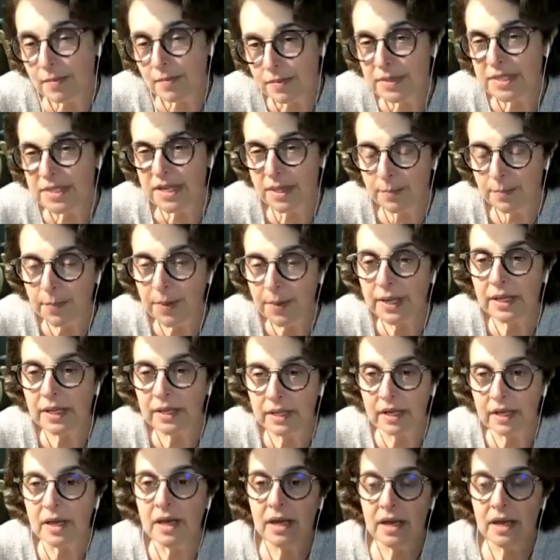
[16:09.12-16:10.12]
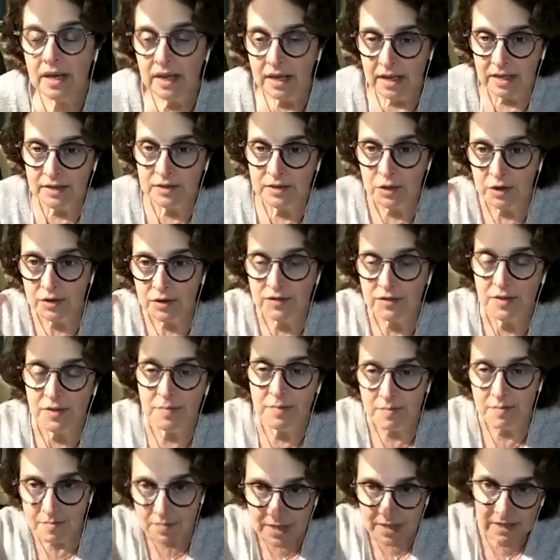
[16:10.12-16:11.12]
typically in sort of the
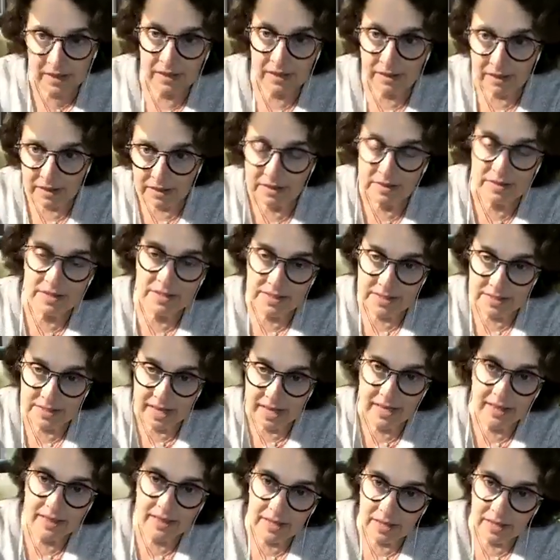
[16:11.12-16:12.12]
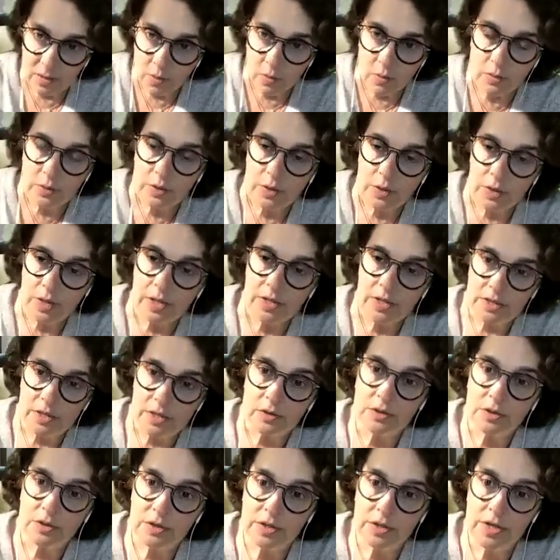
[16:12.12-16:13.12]
middle to slightly older
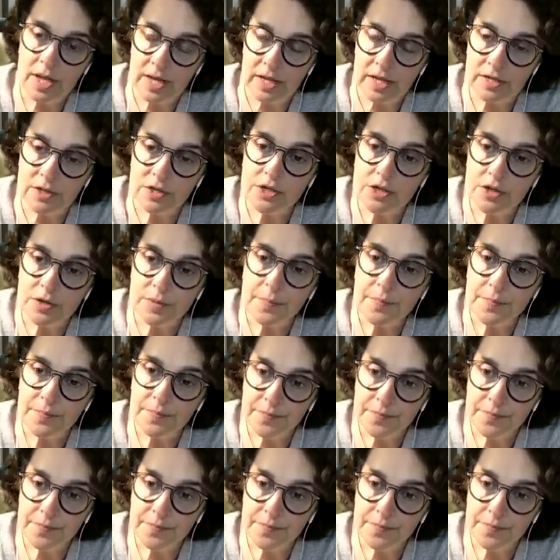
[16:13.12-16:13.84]
adulthood age.